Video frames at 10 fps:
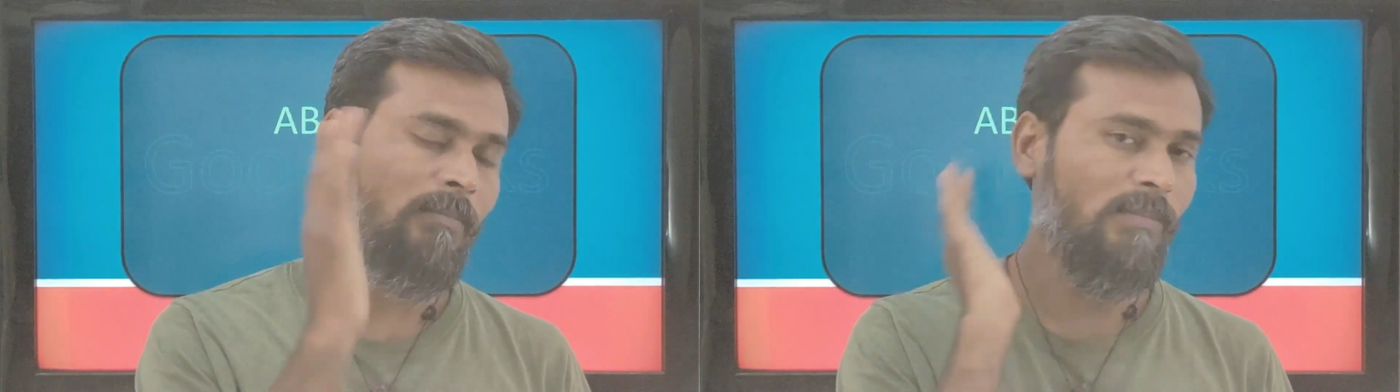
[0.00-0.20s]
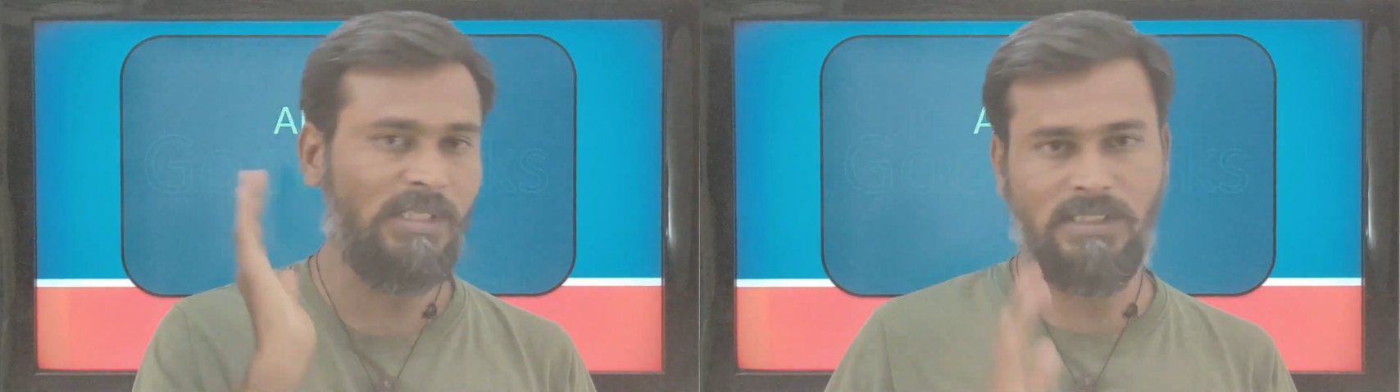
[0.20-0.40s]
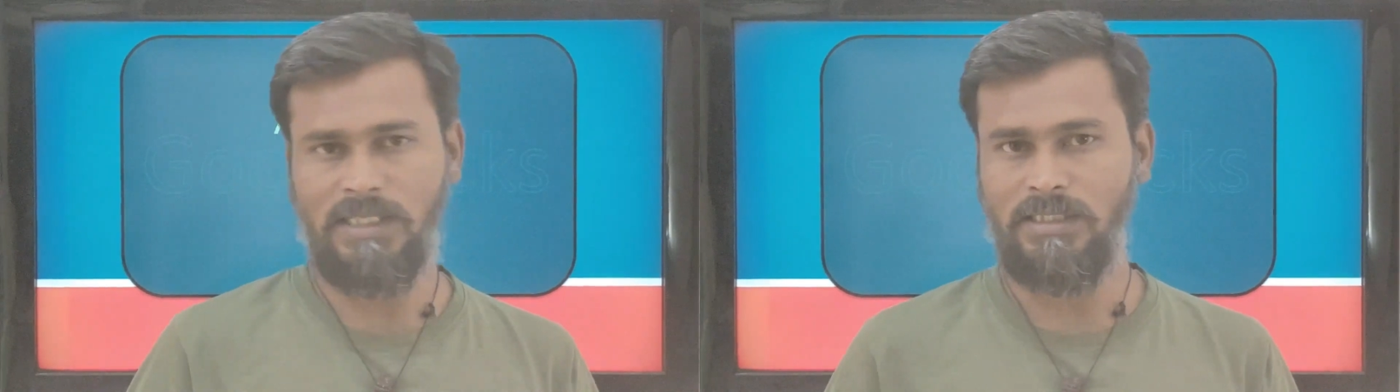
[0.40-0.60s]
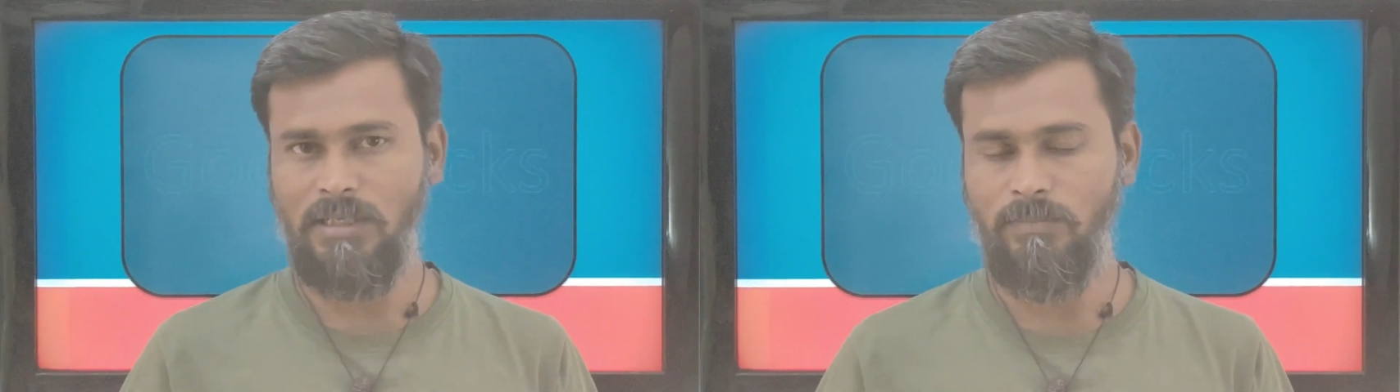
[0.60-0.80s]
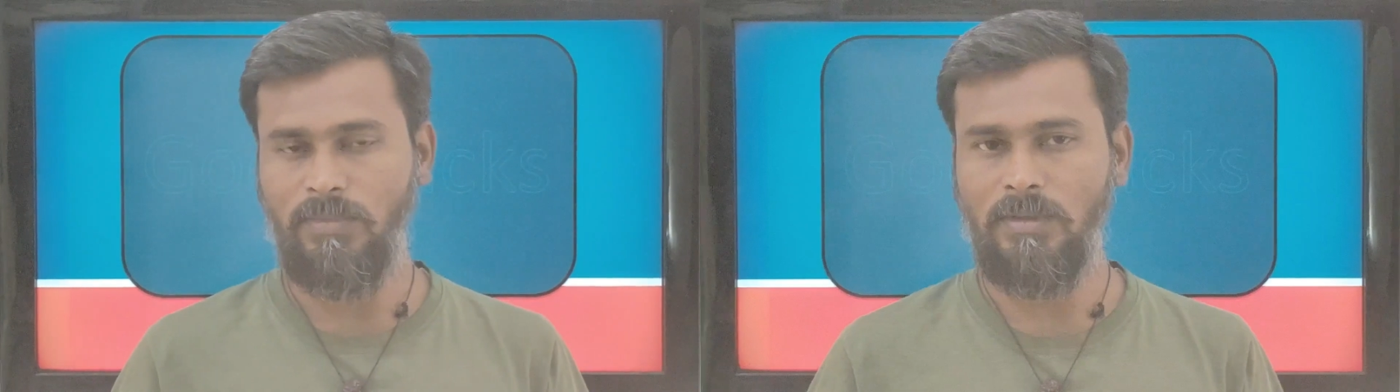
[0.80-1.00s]
best
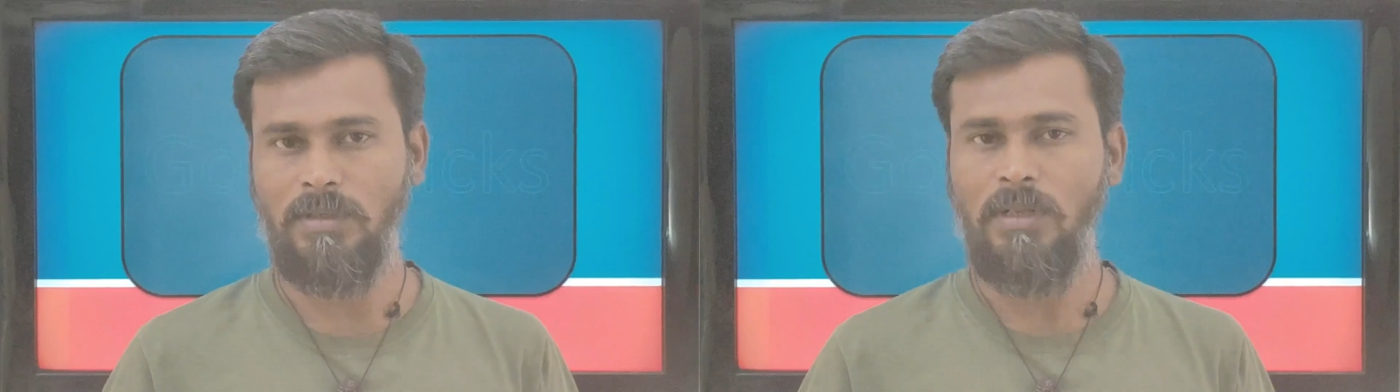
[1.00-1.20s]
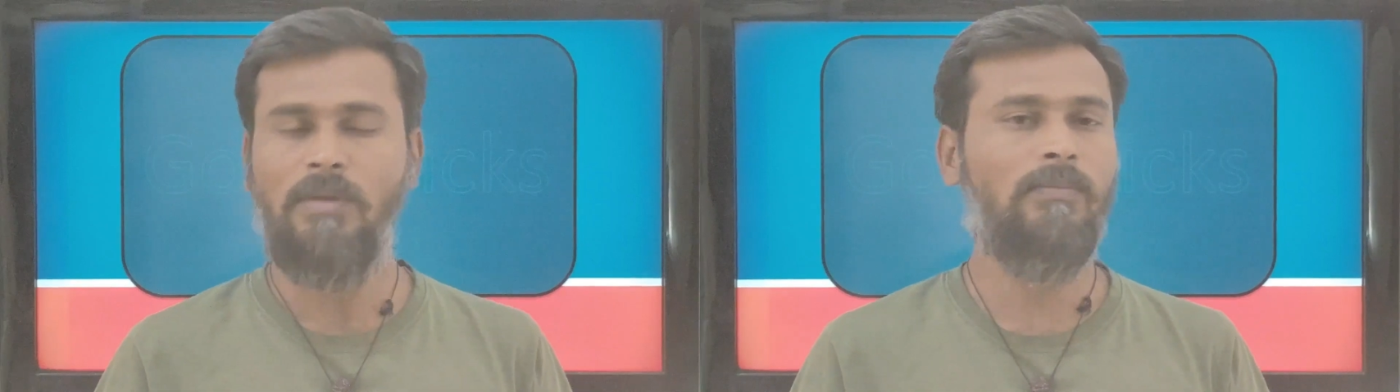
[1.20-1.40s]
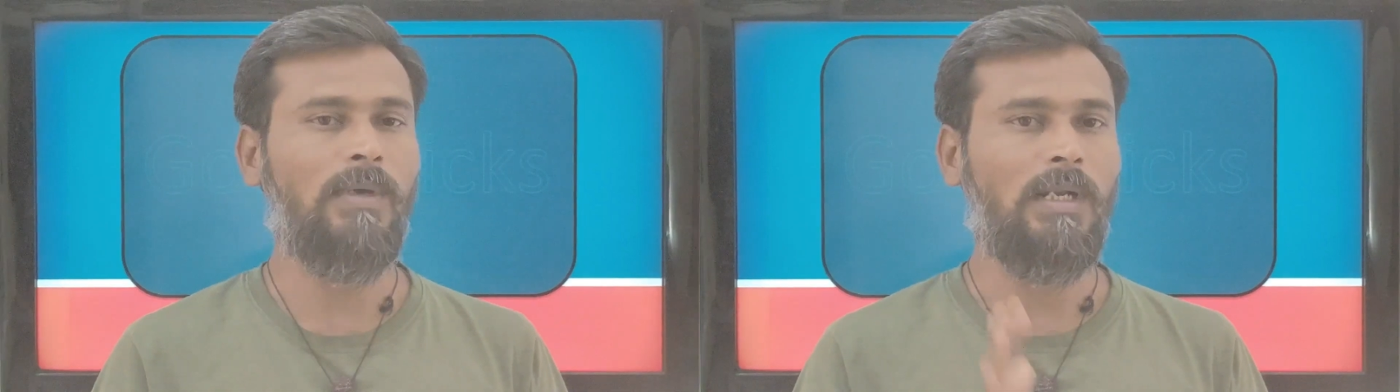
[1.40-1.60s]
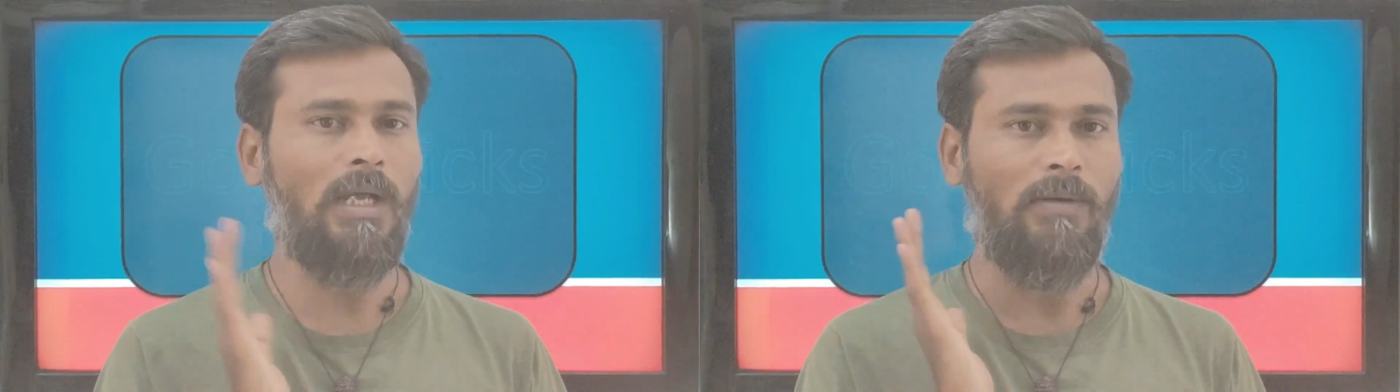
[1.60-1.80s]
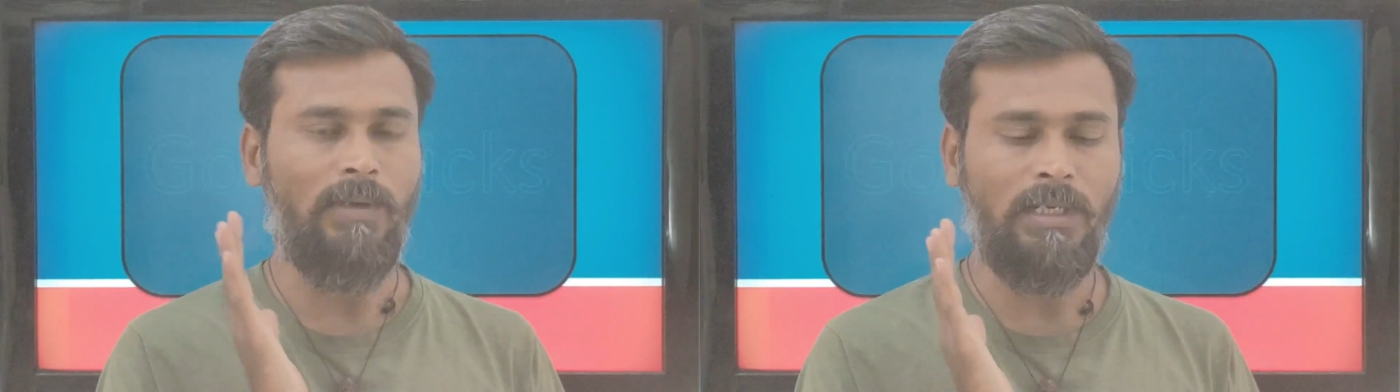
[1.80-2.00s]
example for
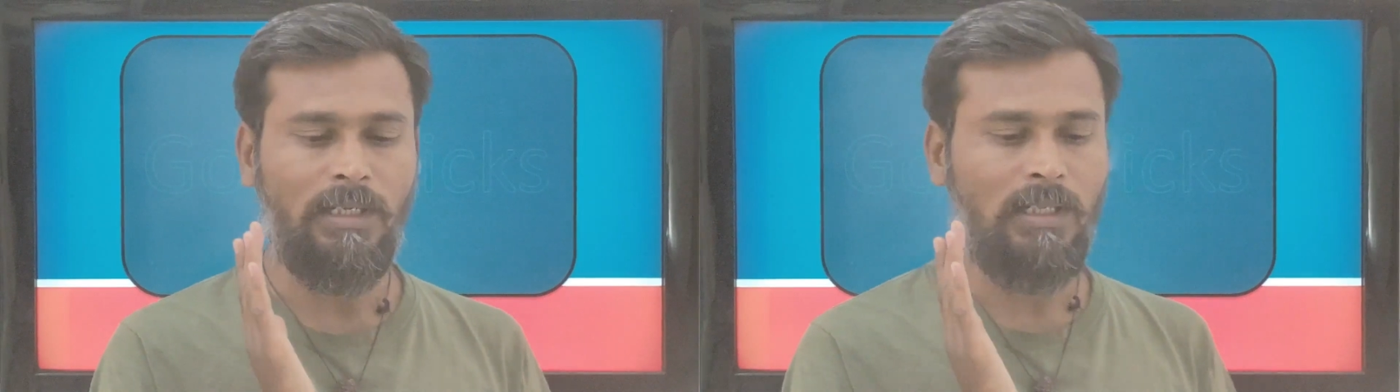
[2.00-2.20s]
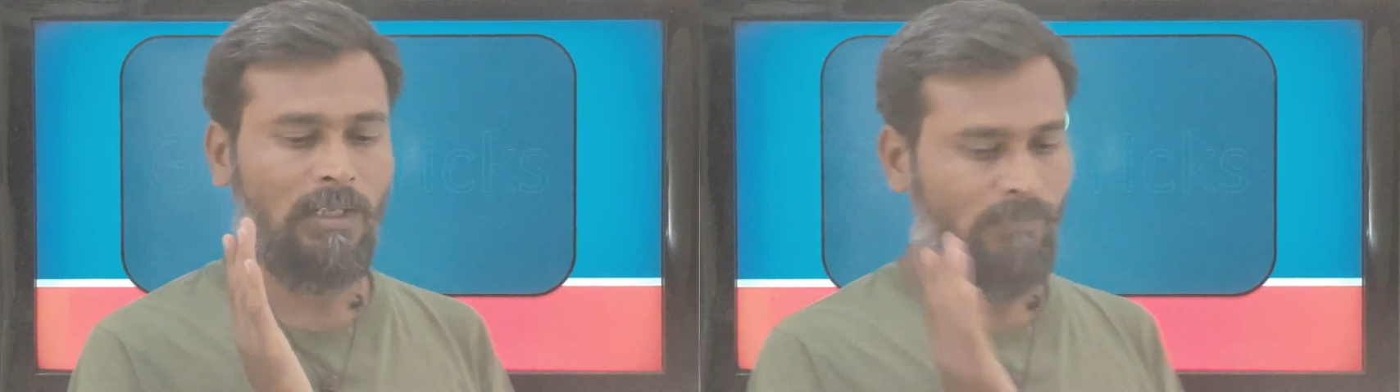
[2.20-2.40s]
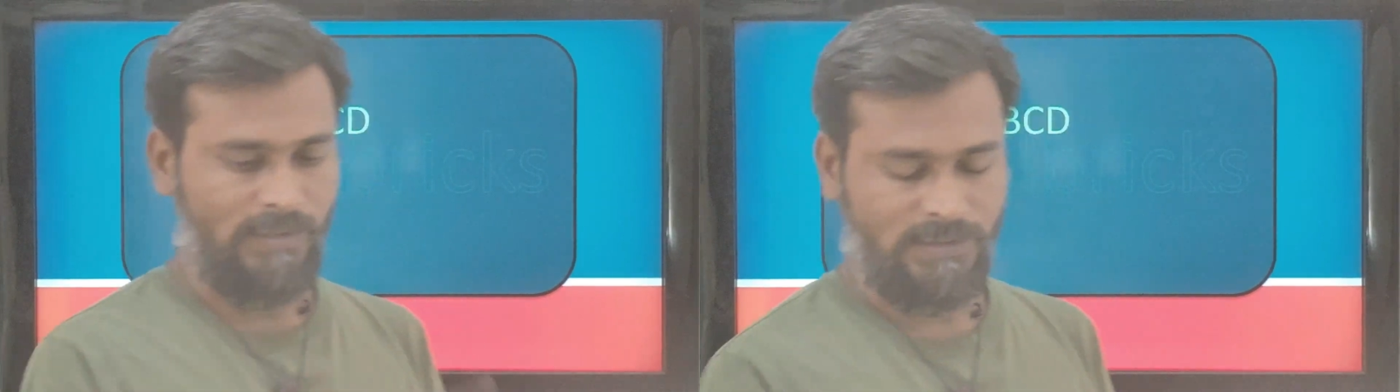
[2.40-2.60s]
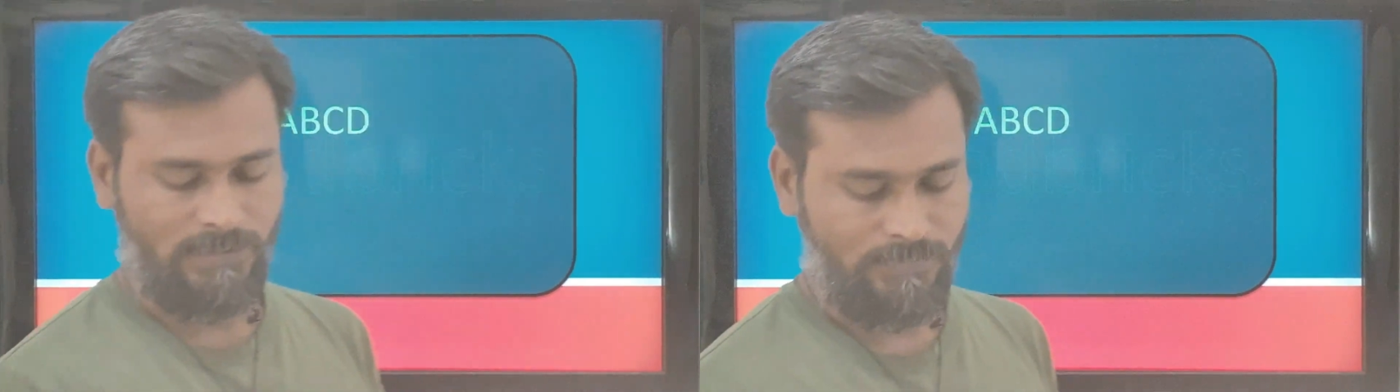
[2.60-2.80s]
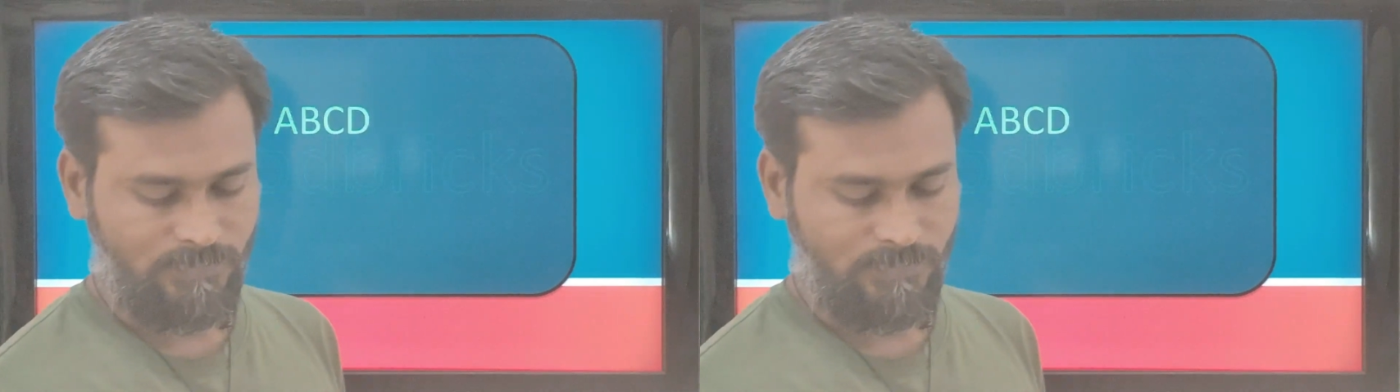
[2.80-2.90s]
our question.